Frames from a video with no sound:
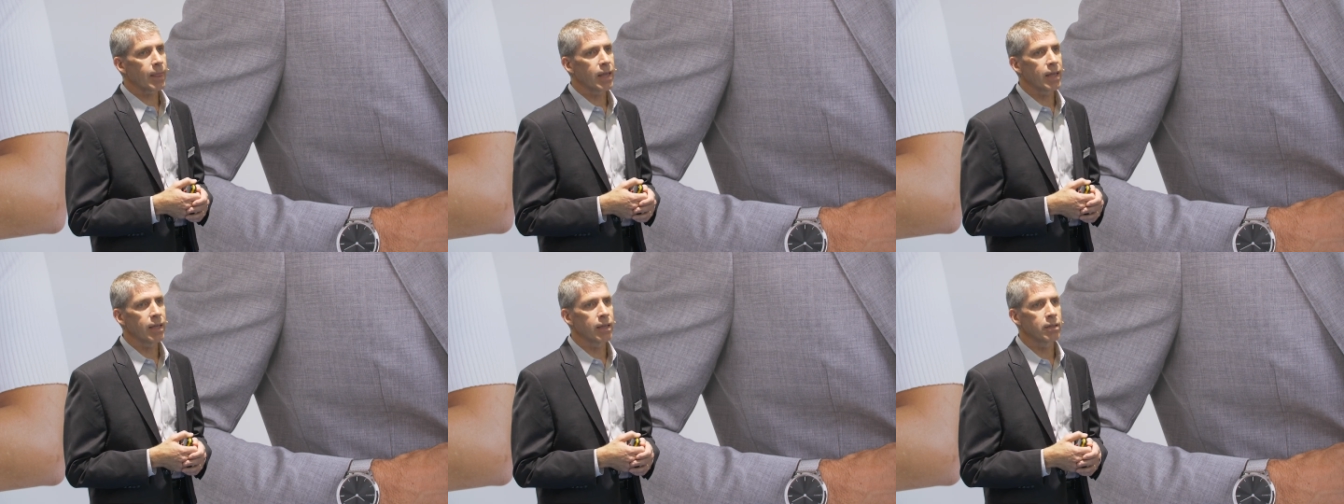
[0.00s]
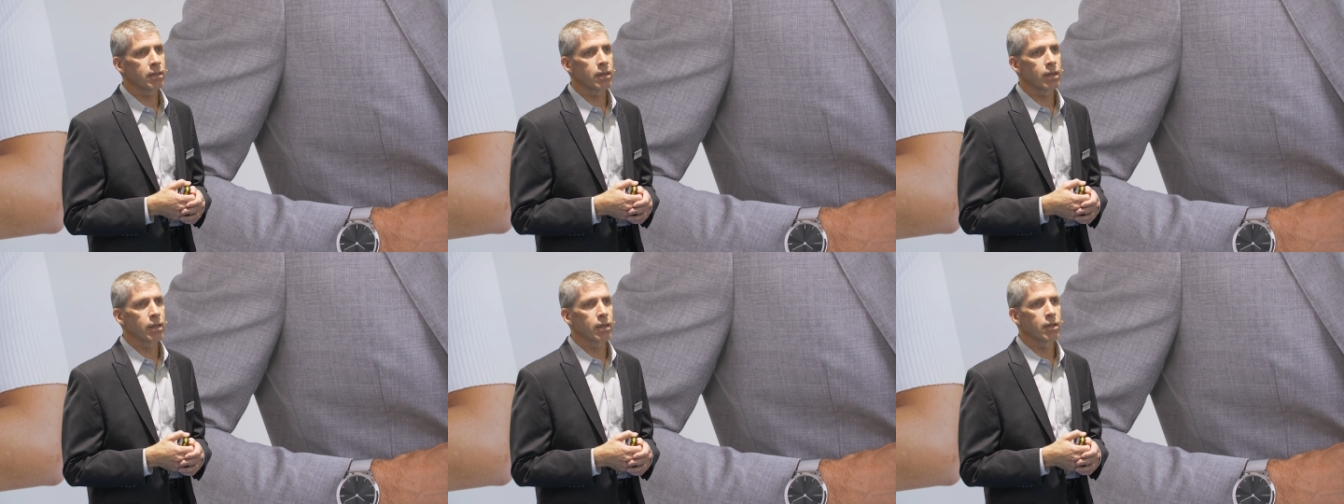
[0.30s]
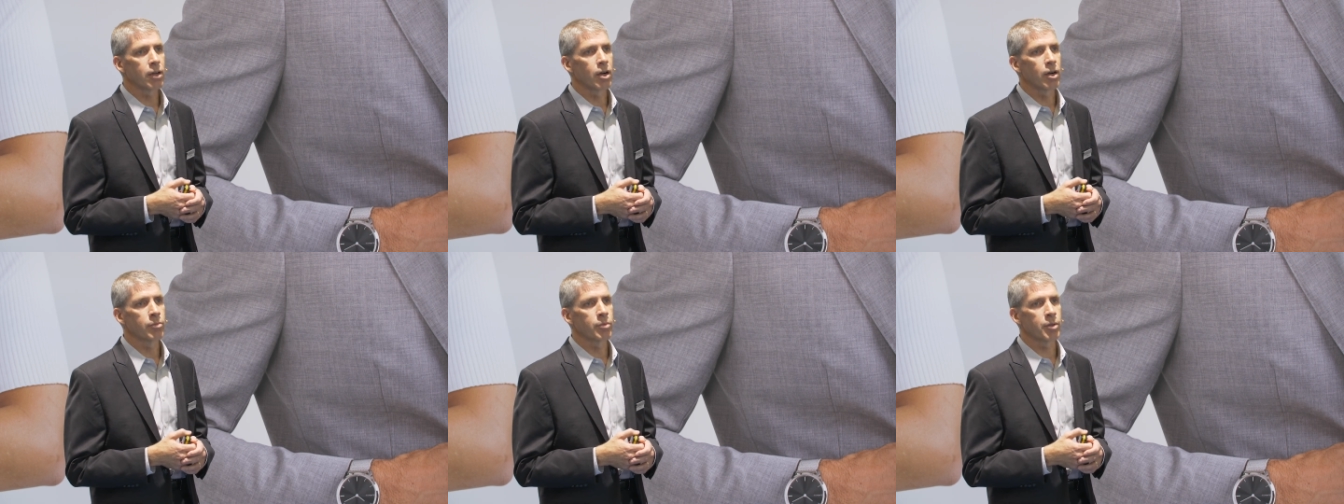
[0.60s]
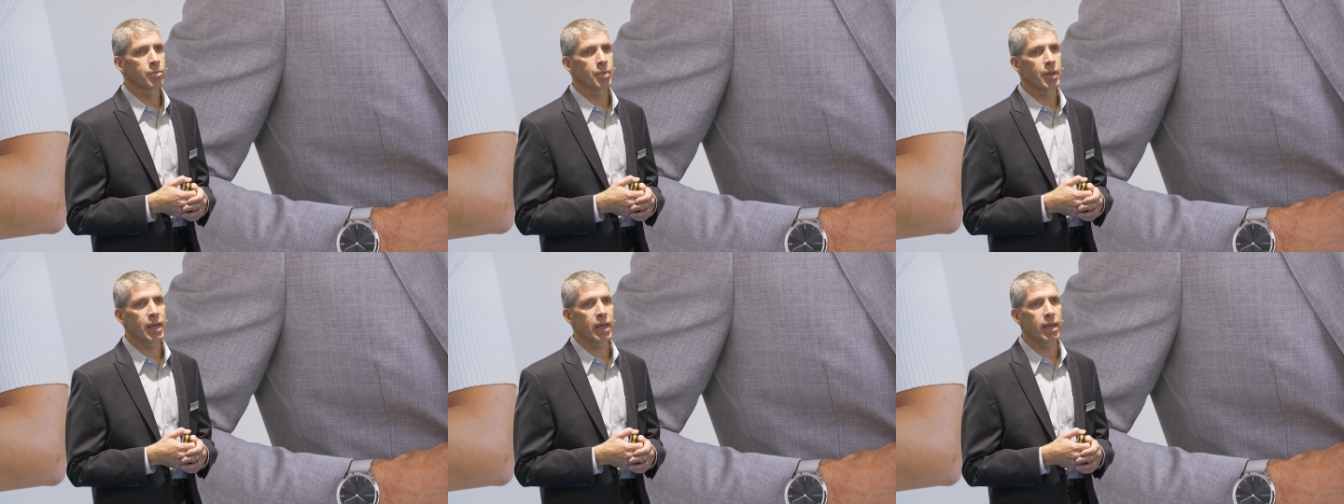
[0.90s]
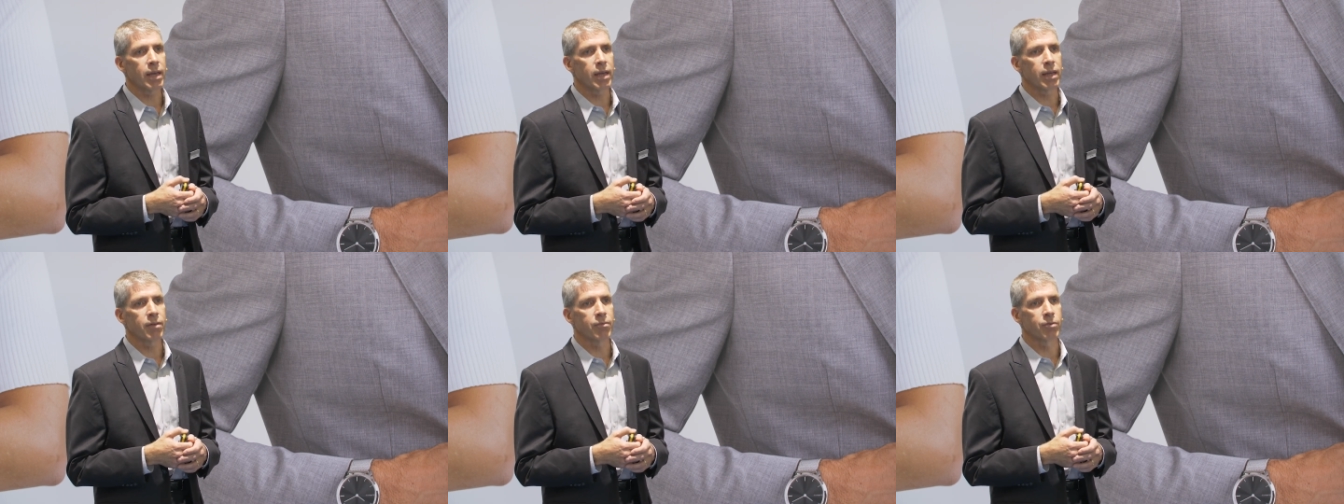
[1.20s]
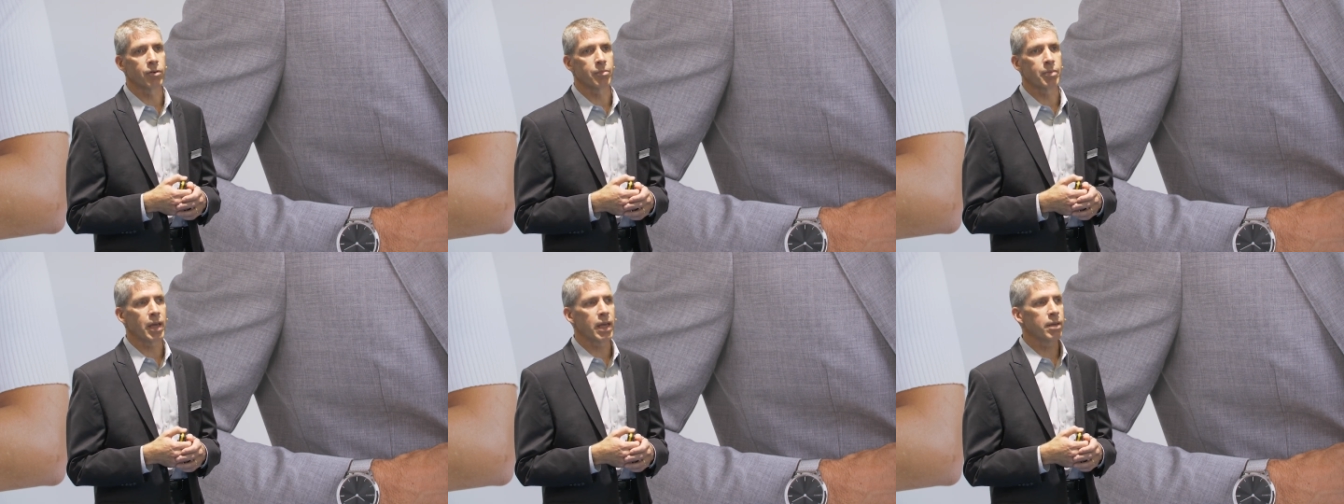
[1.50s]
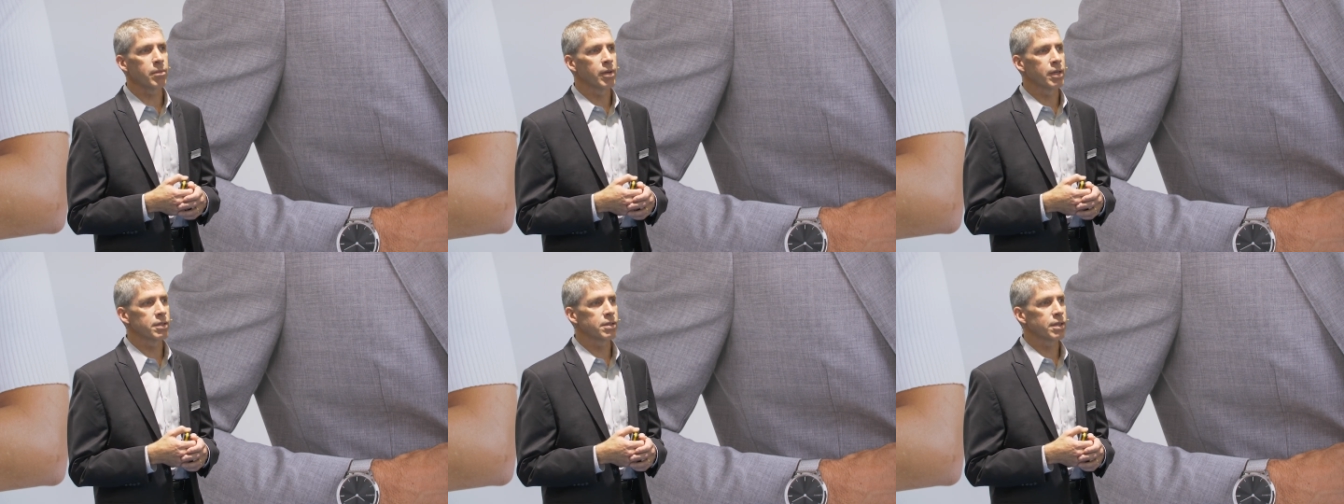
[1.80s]
and uh, Garmin Pay for
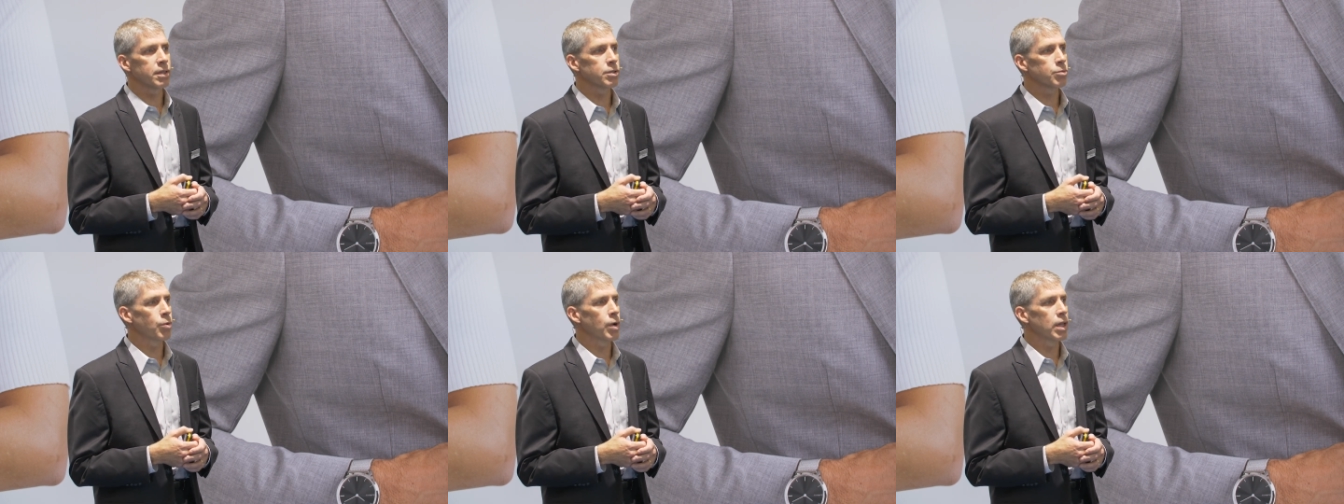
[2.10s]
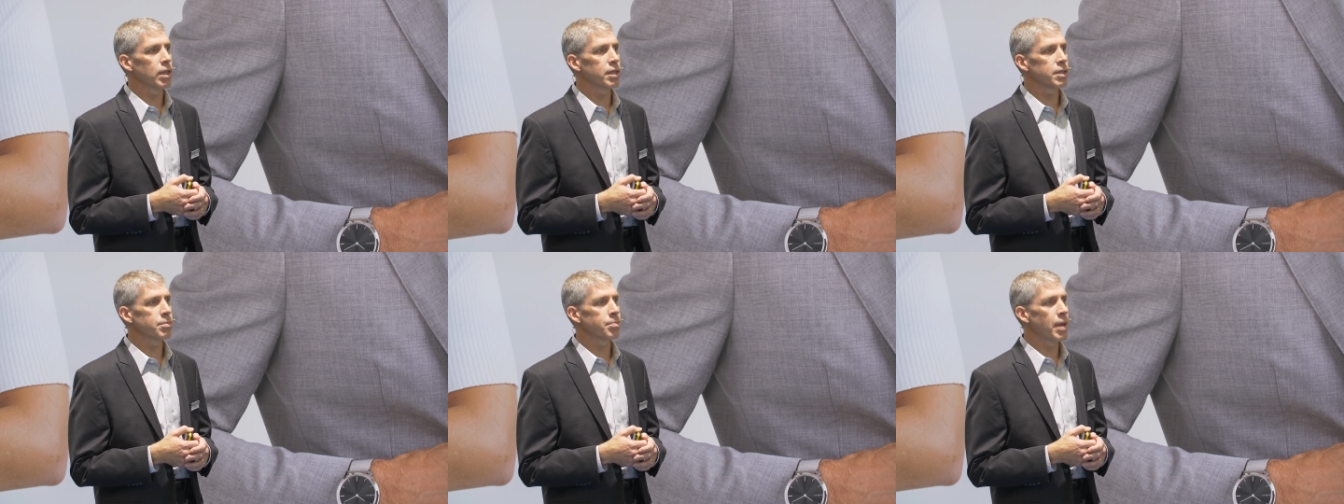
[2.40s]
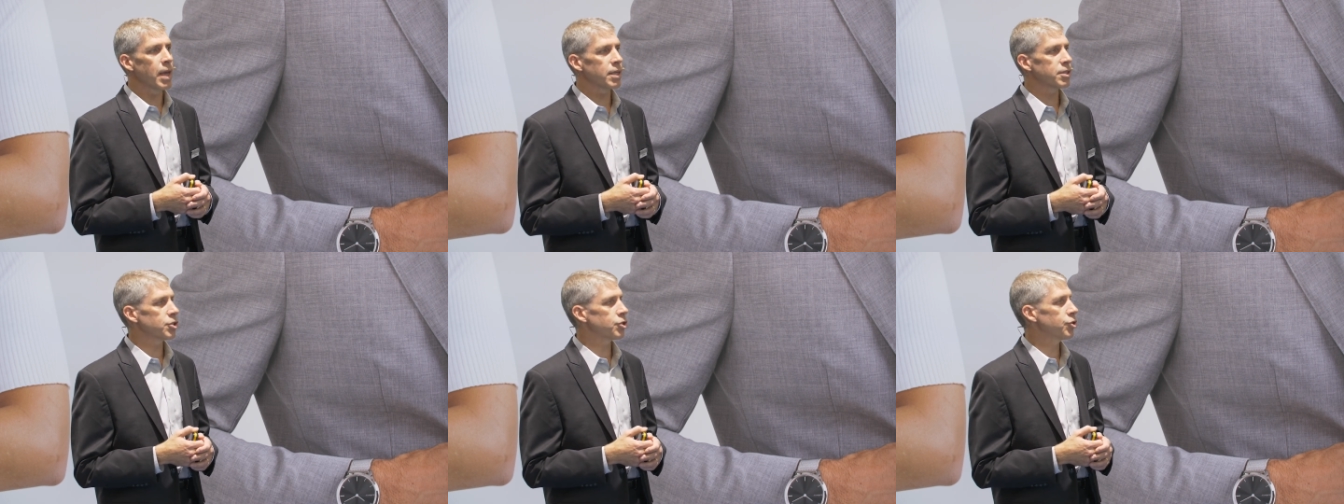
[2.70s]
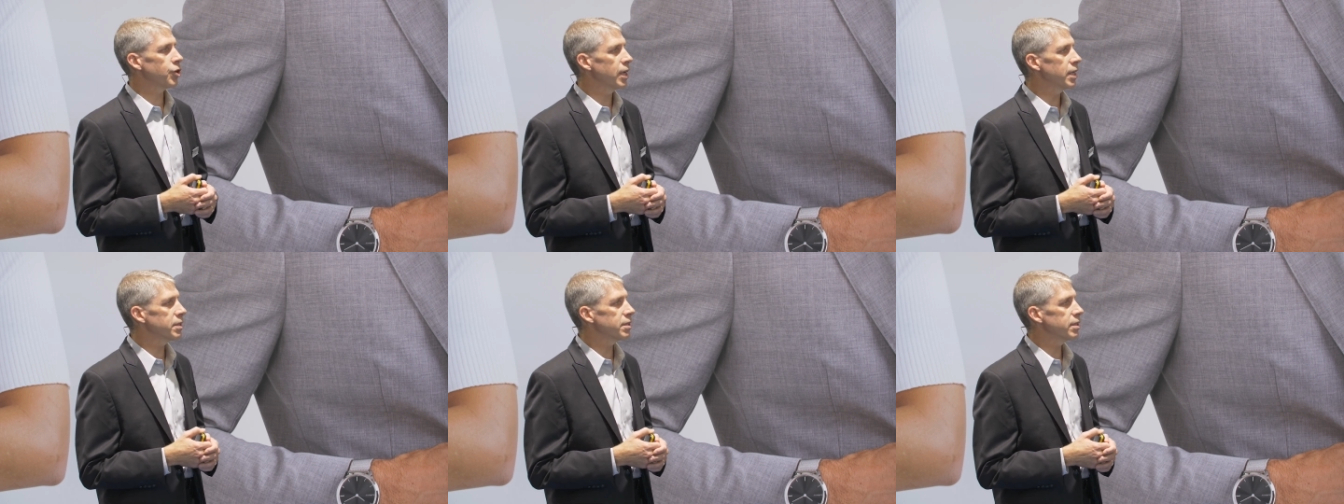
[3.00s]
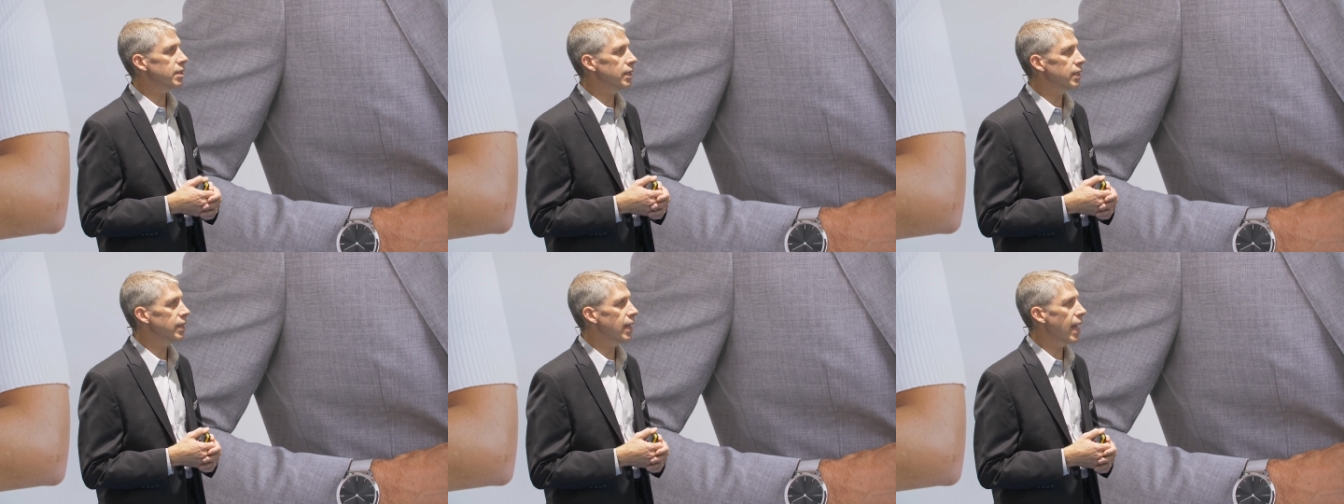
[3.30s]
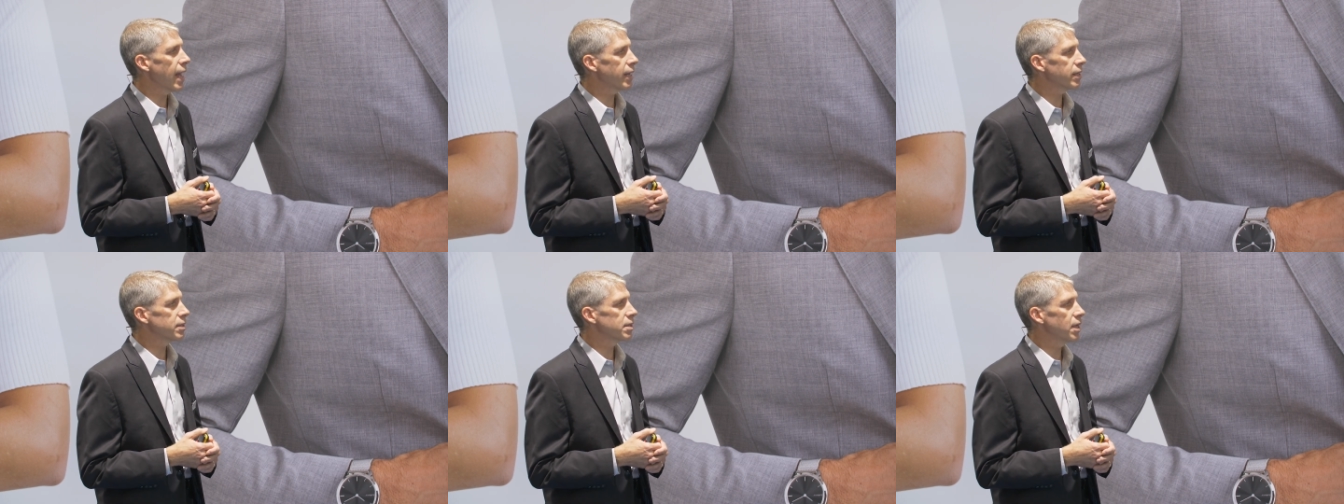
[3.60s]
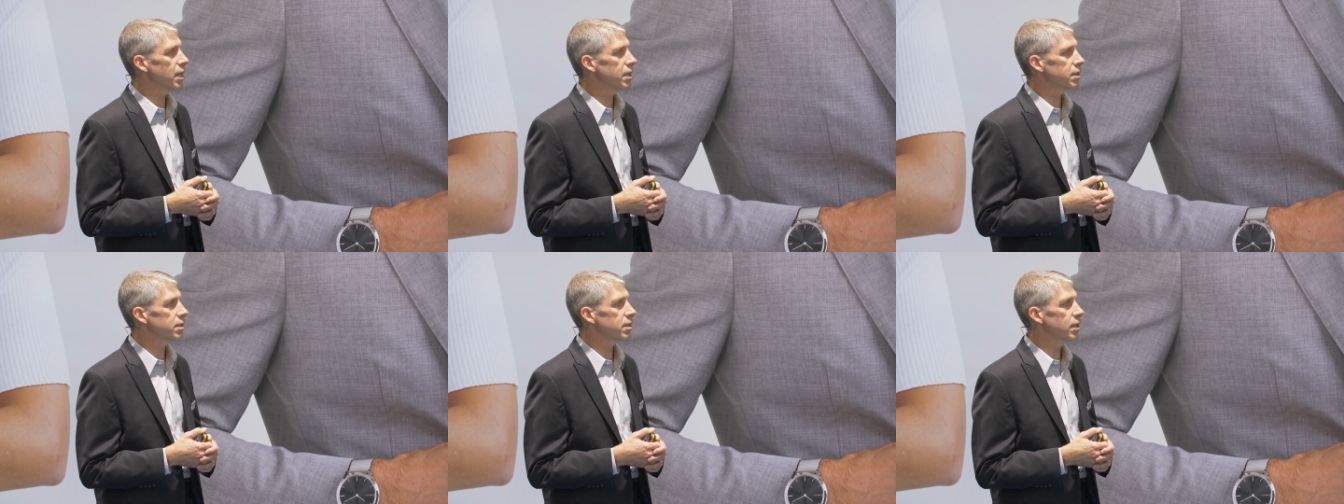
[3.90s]
payments, as well as mass transit
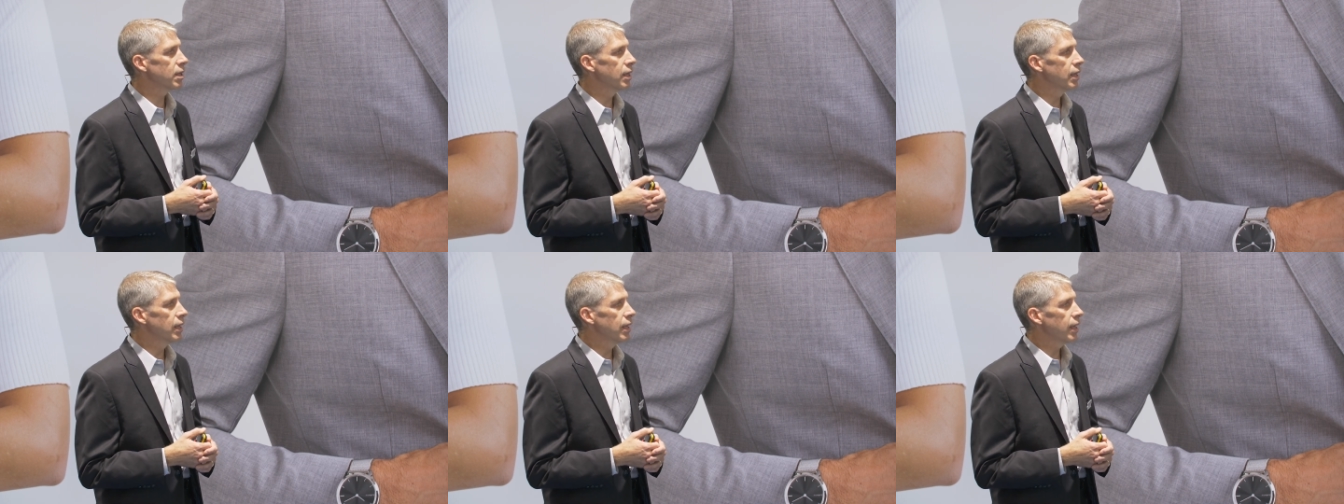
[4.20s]
access